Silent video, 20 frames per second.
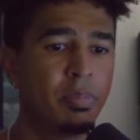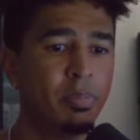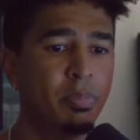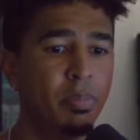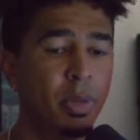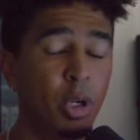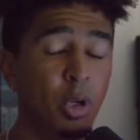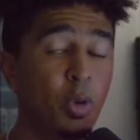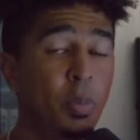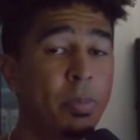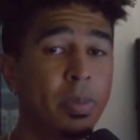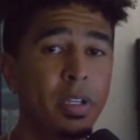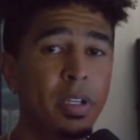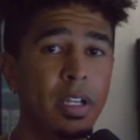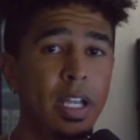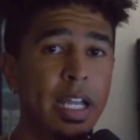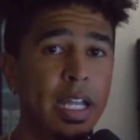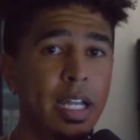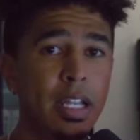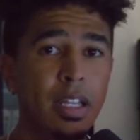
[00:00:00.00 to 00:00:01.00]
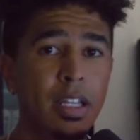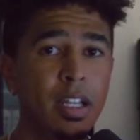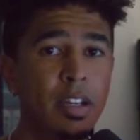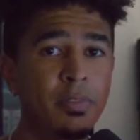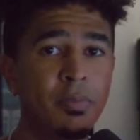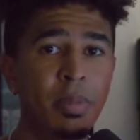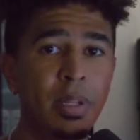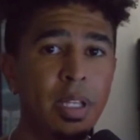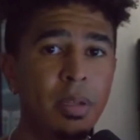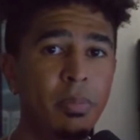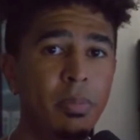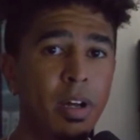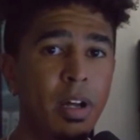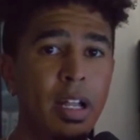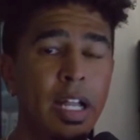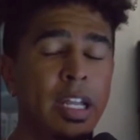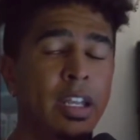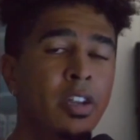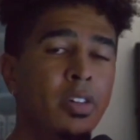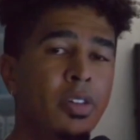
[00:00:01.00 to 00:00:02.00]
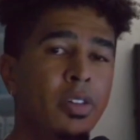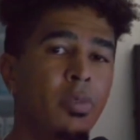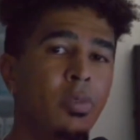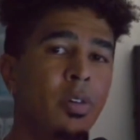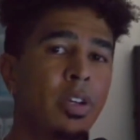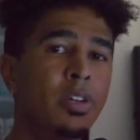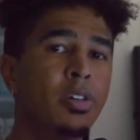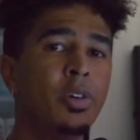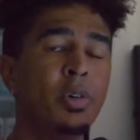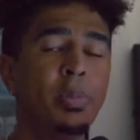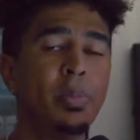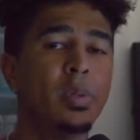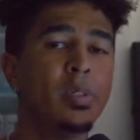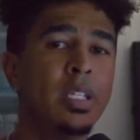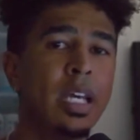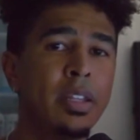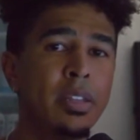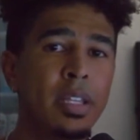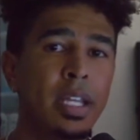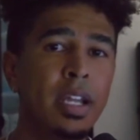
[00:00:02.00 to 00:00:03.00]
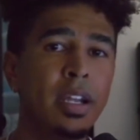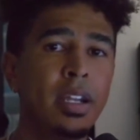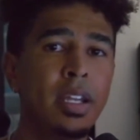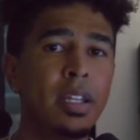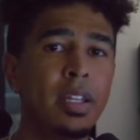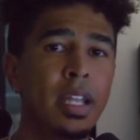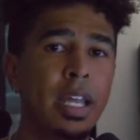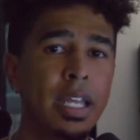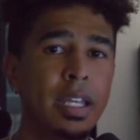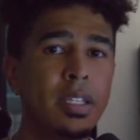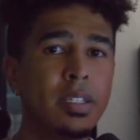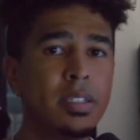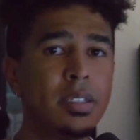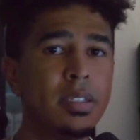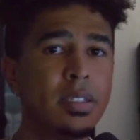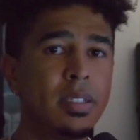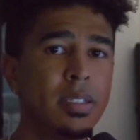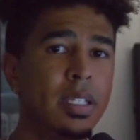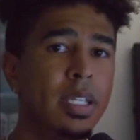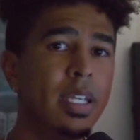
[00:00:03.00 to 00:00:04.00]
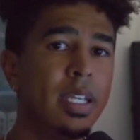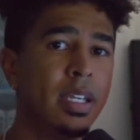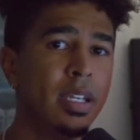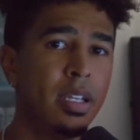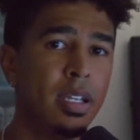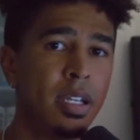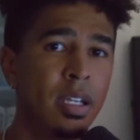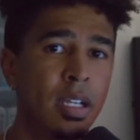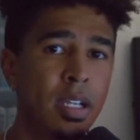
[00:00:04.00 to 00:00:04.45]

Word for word: hooping. Like, I love playing ball. I know the real hoopers out there can, like, see it.